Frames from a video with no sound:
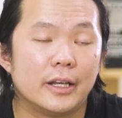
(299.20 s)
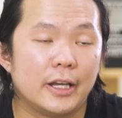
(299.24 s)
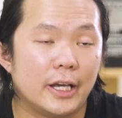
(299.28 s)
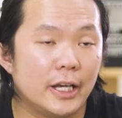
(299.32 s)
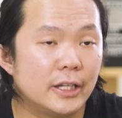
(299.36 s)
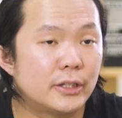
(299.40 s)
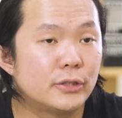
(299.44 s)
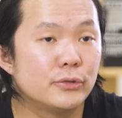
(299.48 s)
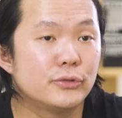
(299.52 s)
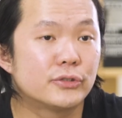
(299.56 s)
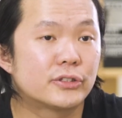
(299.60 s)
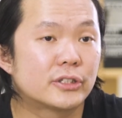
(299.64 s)

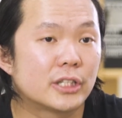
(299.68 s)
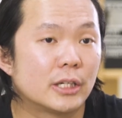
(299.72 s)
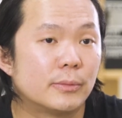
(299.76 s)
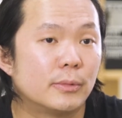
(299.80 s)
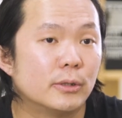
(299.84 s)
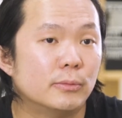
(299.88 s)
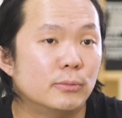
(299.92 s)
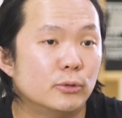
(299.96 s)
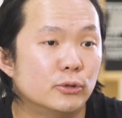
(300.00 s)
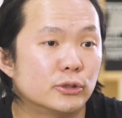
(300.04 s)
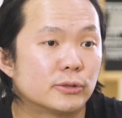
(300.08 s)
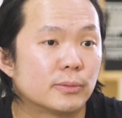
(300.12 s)
A2's
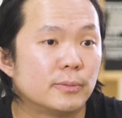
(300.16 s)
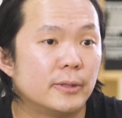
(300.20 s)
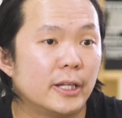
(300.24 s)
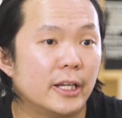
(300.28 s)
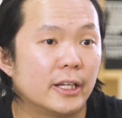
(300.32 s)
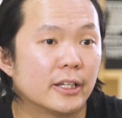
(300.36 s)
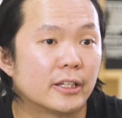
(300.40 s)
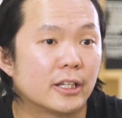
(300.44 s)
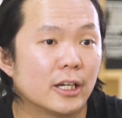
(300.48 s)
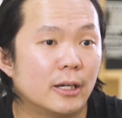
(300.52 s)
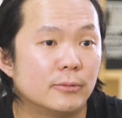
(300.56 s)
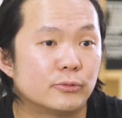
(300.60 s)
Turbo Boost
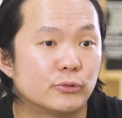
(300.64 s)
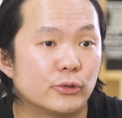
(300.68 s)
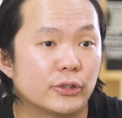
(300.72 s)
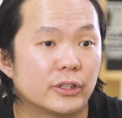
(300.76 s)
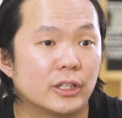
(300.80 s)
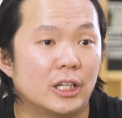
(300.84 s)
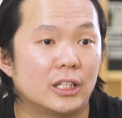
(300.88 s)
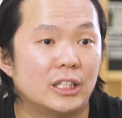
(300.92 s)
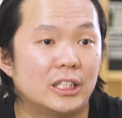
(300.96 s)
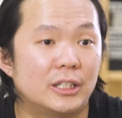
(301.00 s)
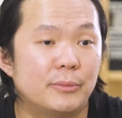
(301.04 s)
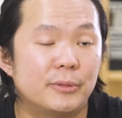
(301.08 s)
plan comes with
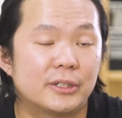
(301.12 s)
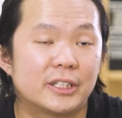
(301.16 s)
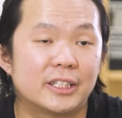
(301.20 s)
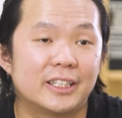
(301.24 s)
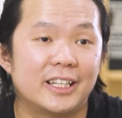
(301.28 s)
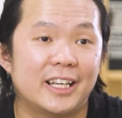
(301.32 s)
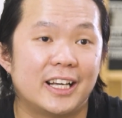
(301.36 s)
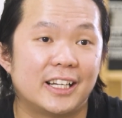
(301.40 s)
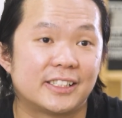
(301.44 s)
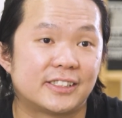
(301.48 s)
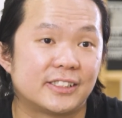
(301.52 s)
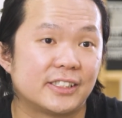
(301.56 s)

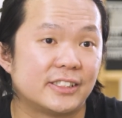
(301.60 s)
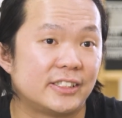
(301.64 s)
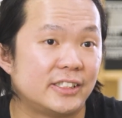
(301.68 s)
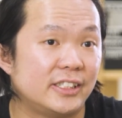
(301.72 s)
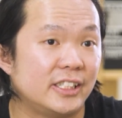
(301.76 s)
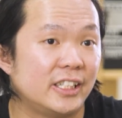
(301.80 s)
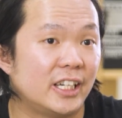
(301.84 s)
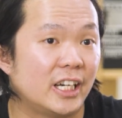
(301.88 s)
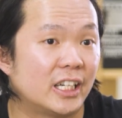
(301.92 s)
unlimited SSD